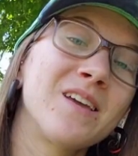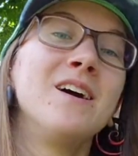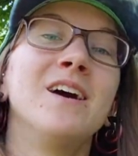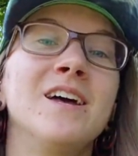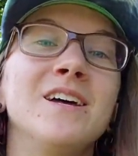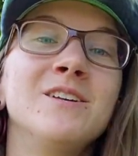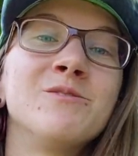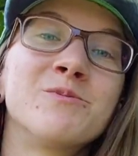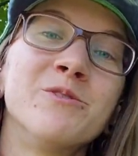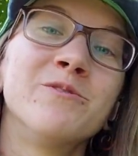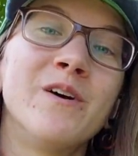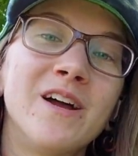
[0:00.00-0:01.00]
and
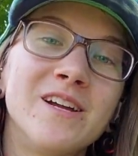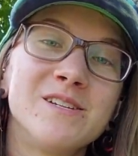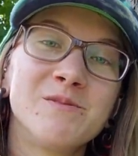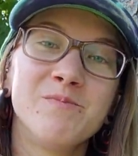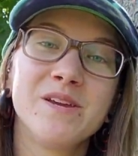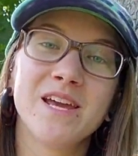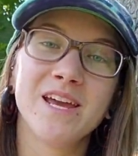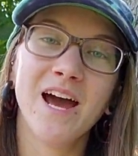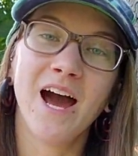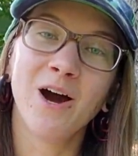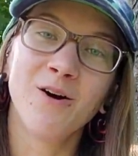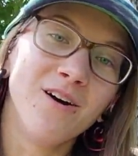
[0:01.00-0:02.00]
we'll find me
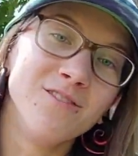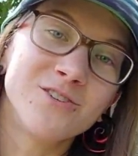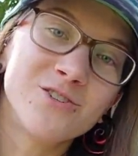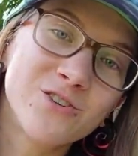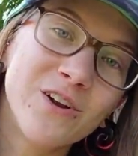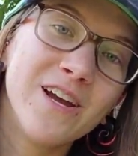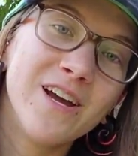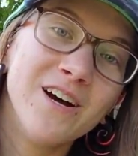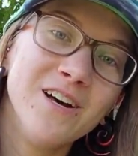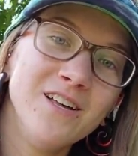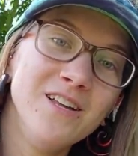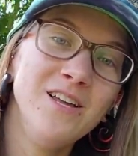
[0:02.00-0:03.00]
out on the
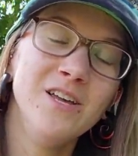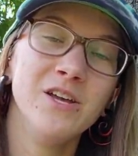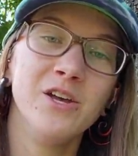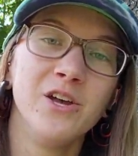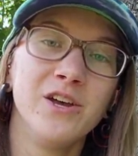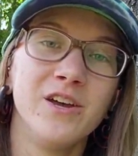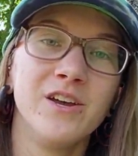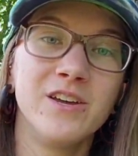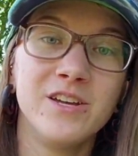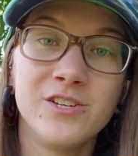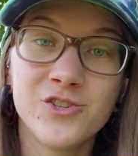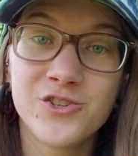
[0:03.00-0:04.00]
trail
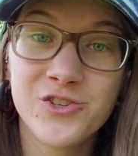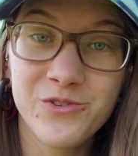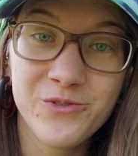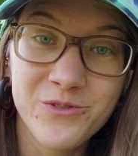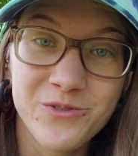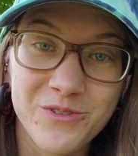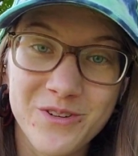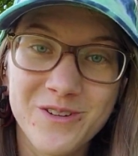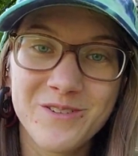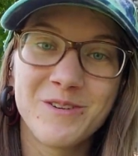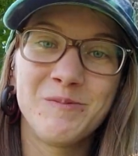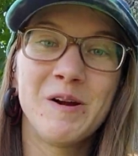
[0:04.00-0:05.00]
in June
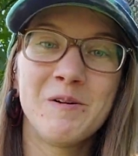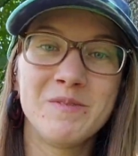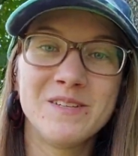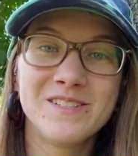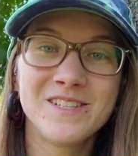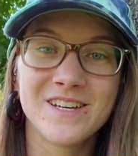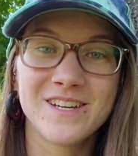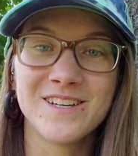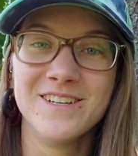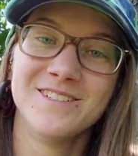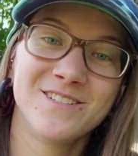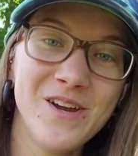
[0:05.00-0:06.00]
for Mount Minsi.
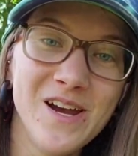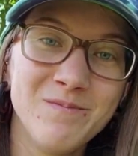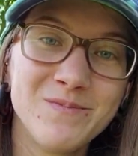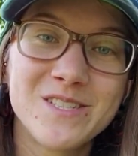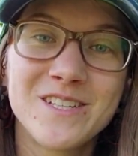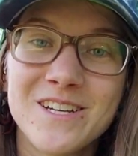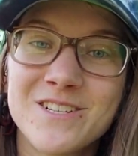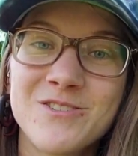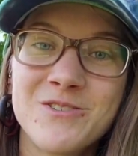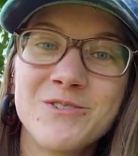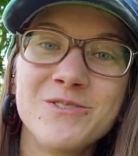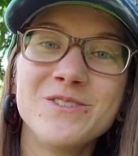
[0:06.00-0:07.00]
So yeah, stay
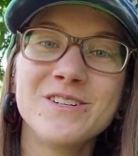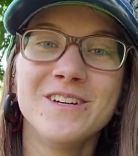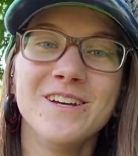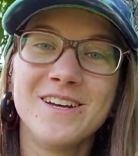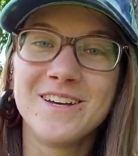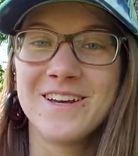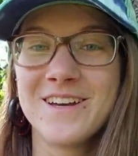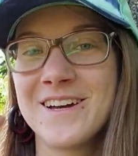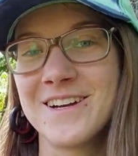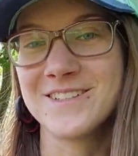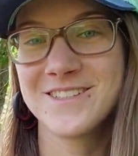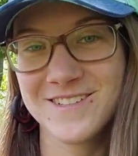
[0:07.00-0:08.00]
tuned,
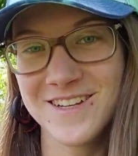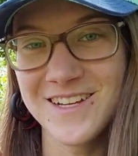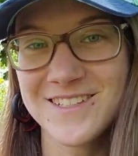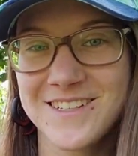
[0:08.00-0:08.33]
and I'll see you next